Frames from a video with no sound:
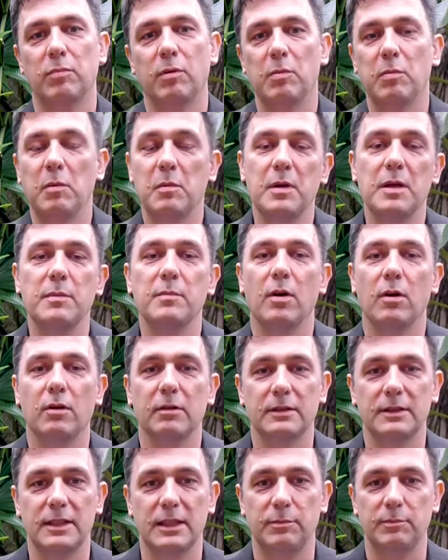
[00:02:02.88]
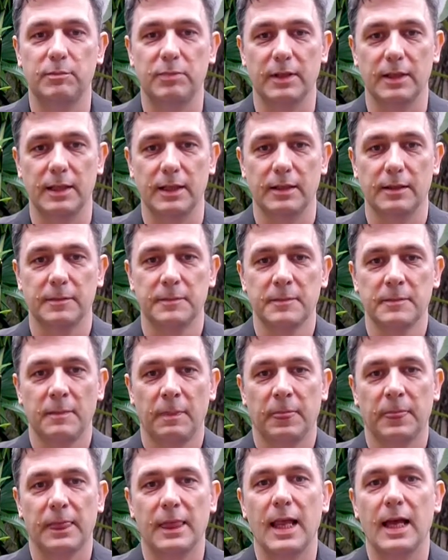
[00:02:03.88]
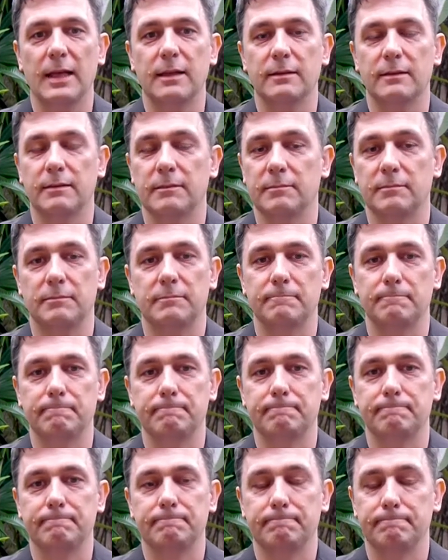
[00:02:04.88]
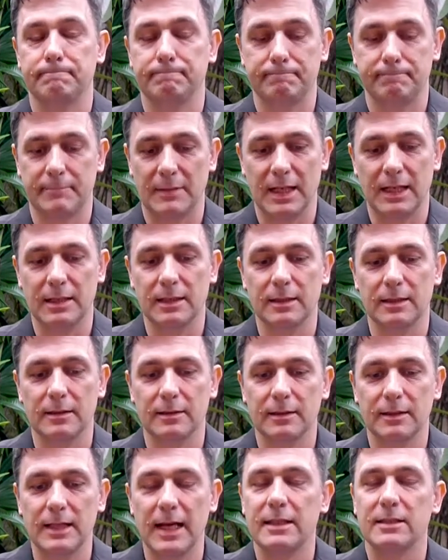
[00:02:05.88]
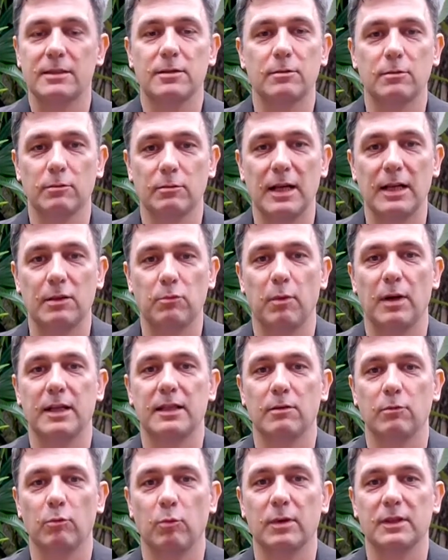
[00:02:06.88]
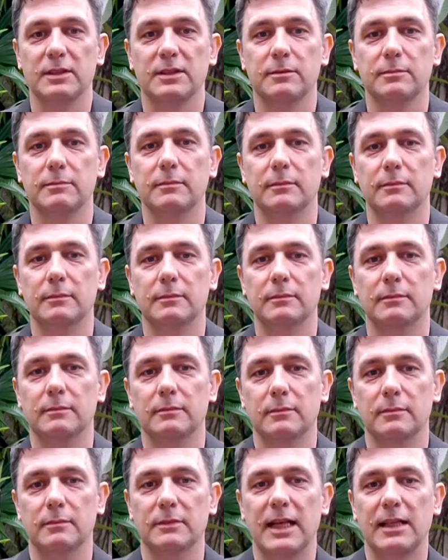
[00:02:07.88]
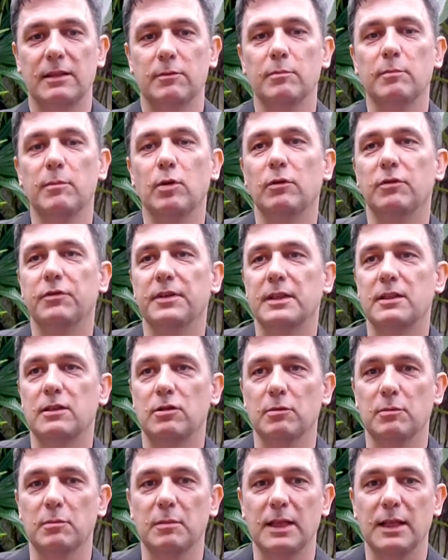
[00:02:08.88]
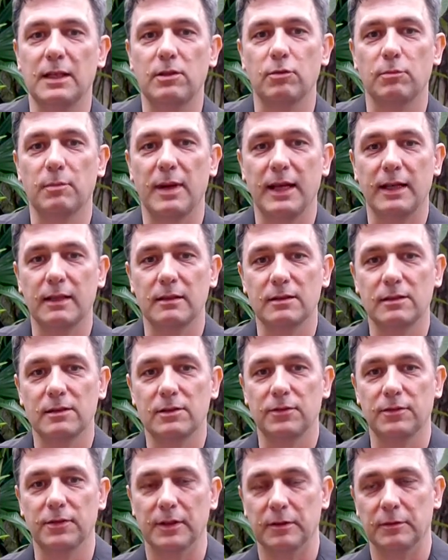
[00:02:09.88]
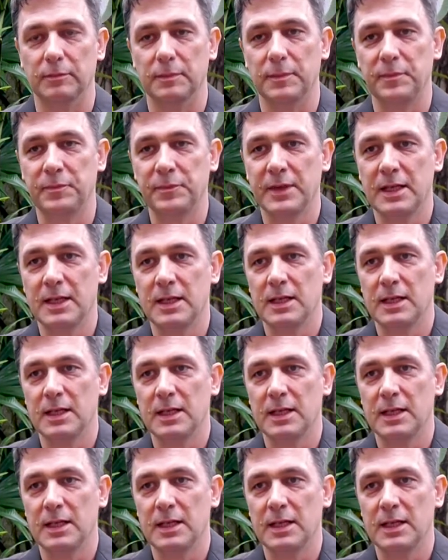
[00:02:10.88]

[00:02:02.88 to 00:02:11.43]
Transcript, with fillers: probably more deeply than and that's that what was that moved to me to make this film.